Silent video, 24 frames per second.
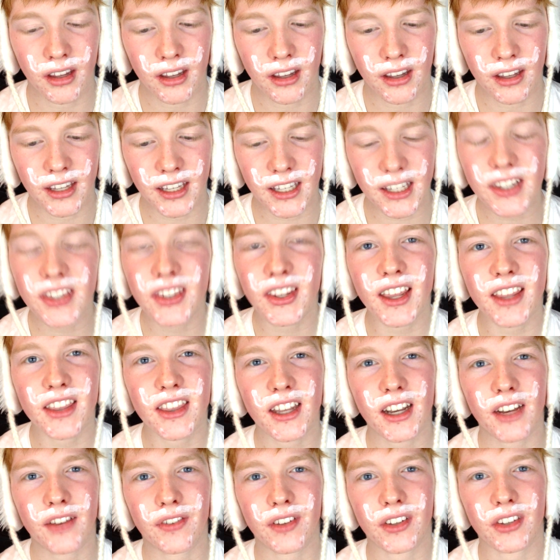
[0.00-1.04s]
He said
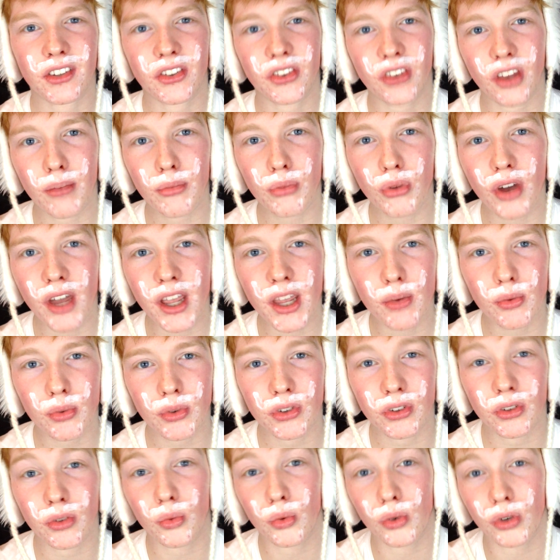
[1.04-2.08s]
that if a subway
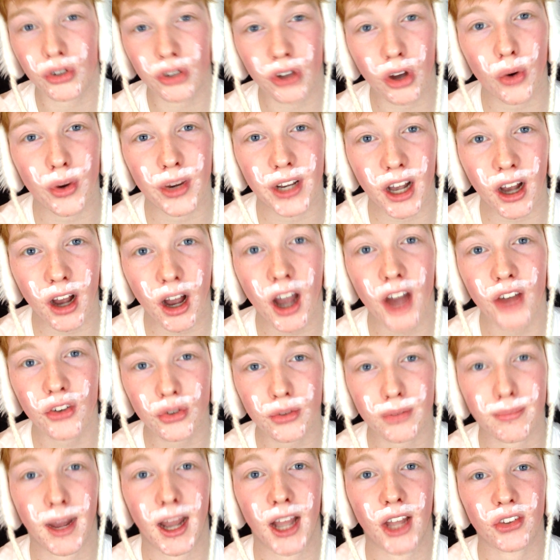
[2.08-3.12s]
were going
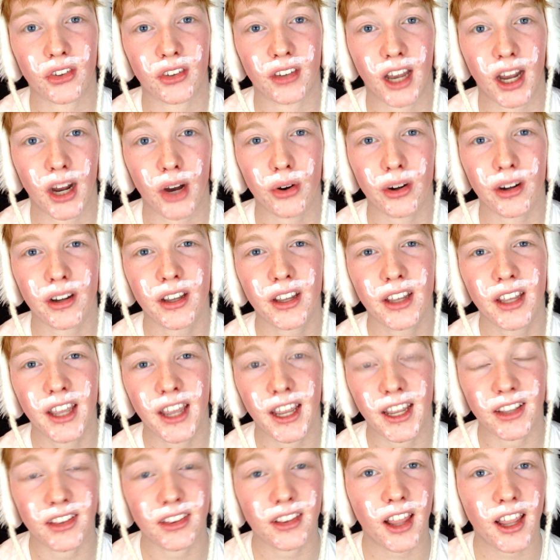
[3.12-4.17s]
100 miles an hour,
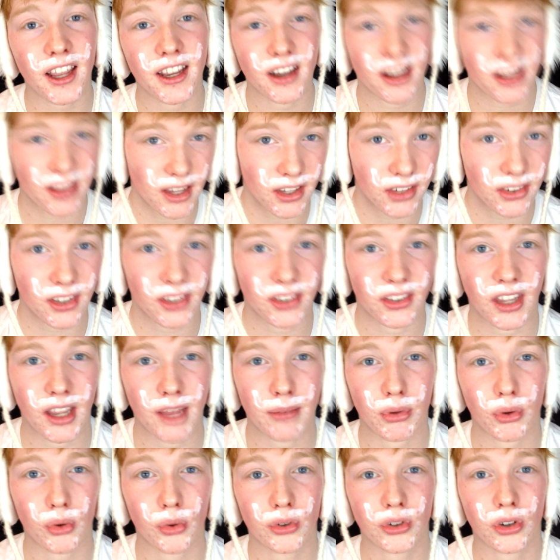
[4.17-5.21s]
and light in this
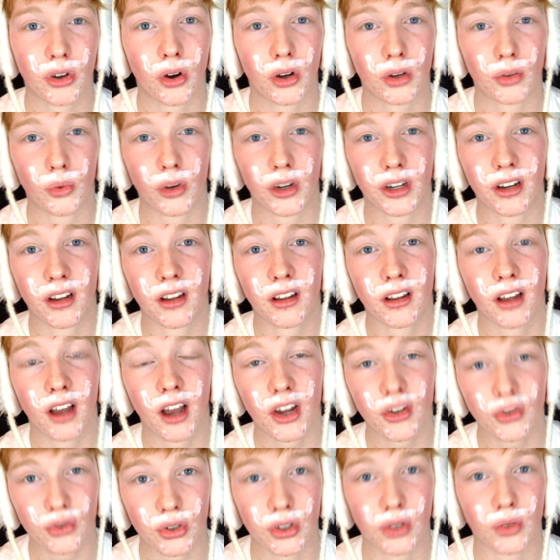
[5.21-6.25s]
example were going
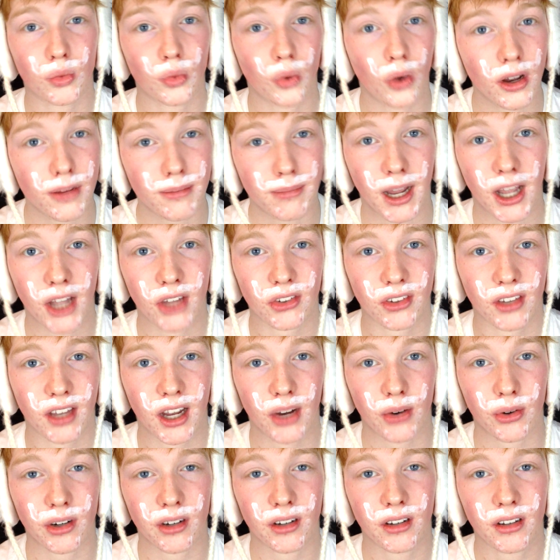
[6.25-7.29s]
101 miles an
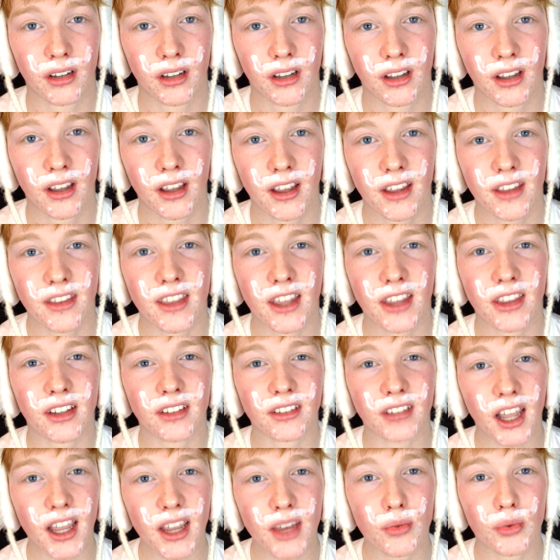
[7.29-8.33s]
hour, that the
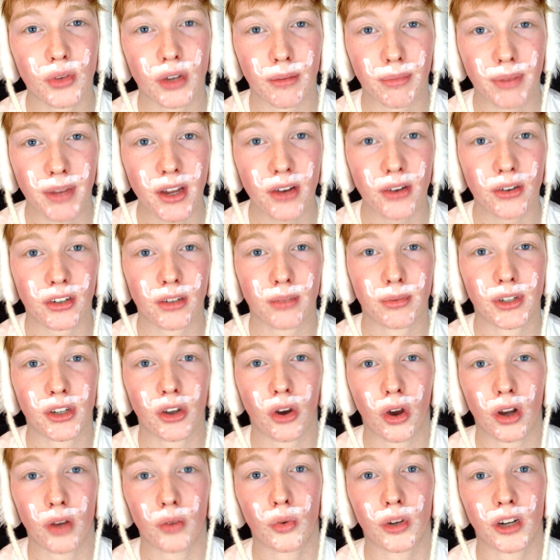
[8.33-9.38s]
light would appear to be
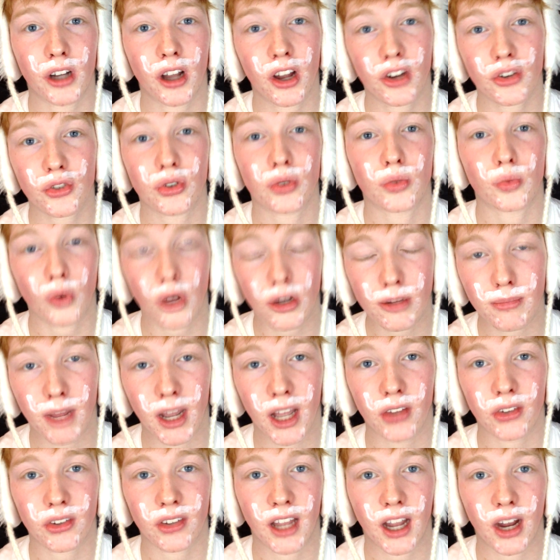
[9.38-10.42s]
going 101
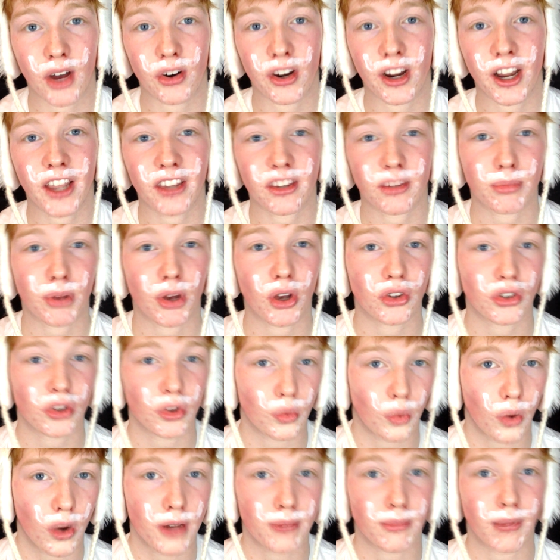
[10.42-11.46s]
miles an hour as opposed to
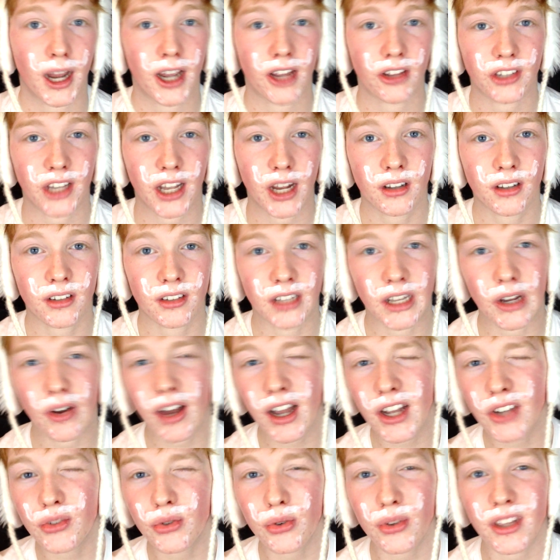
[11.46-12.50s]
1 mile an hour. Now
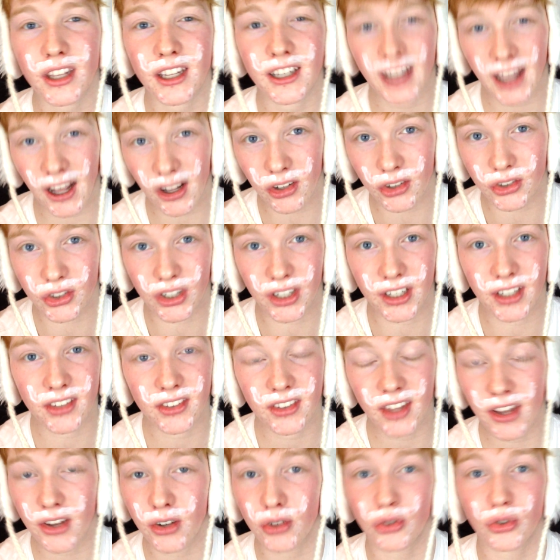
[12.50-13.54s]
I drew the analogy,
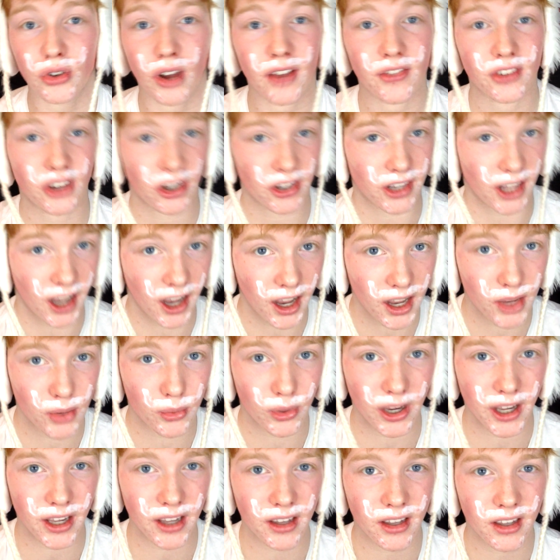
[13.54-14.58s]
say you're driving on the highway.